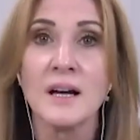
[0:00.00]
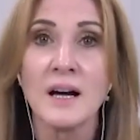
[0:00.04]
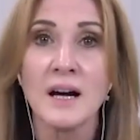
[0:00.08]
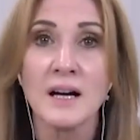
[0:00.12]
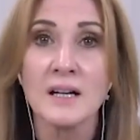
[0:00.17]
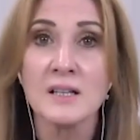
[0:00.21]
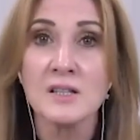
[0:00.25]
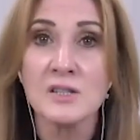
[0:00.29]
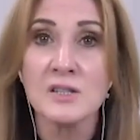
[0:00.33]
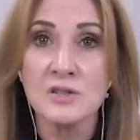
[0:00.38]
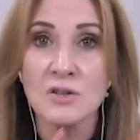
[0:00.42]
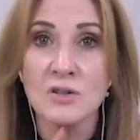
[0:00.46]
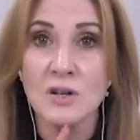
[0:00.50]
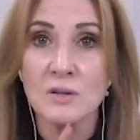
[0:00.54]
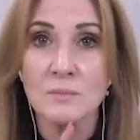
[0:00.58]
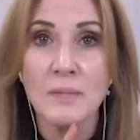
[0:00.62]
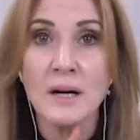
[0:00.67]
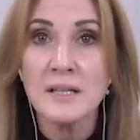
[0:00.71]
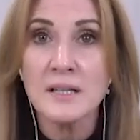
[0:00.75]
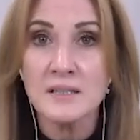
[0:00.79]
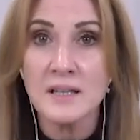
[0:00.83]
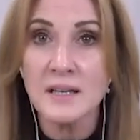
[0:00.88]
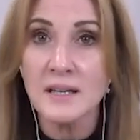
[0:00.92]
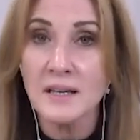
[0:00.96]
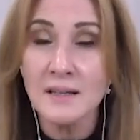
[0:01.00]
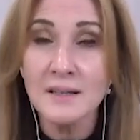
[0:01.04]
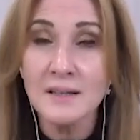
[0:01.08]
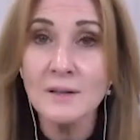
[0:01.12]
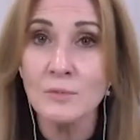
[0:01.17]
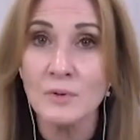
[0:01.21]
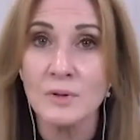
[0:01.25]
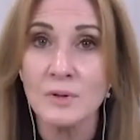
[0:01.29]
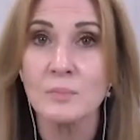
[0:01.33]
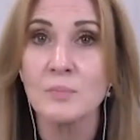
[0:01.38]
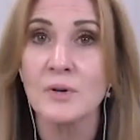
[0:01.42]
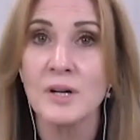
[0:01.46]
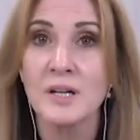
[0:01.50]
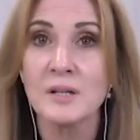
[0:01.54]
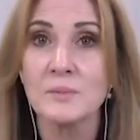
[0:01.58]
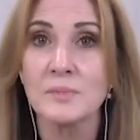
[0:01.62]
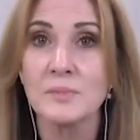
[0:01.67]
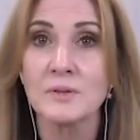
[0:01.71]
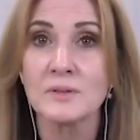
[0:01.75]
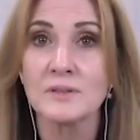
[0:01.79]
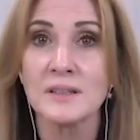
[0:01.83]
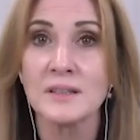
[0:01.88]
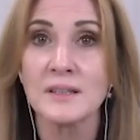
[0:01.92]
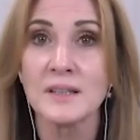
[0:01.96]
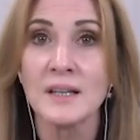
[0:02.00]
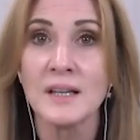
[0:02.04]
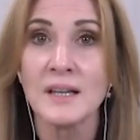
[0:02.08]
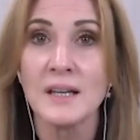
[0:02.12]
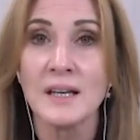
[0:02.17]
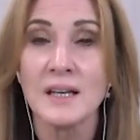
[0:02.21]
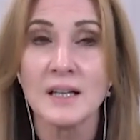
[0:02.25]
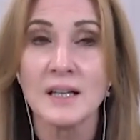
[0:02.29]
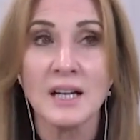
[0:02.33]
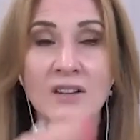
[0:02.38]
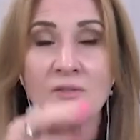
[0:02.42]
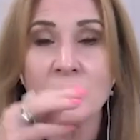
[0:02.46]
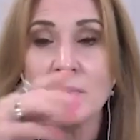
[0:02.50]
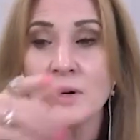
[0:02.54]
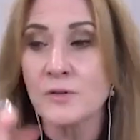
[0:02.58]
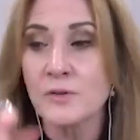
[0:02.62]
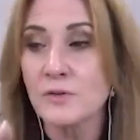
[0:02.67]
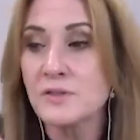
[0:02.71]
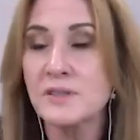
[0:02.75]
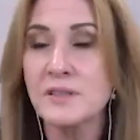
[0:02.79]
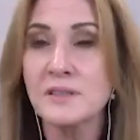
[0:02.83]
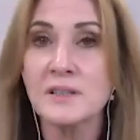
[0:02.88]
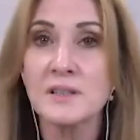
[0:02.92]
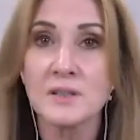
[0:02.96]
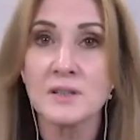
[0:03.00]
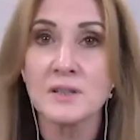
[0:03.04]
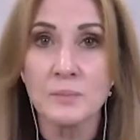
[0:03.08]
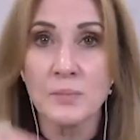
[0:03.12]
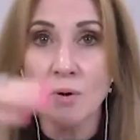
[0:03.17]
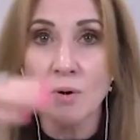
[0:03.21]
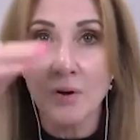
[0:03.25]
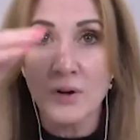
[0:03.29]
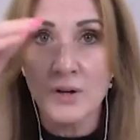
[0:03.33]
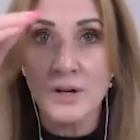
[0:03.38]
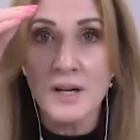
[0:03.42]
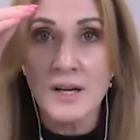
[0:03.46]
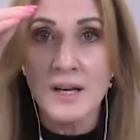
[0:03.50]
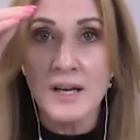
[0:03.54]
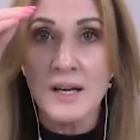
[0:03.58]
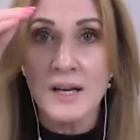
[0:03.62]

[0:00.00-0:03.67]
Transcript: I start my day with brain building and I have my routine in the book.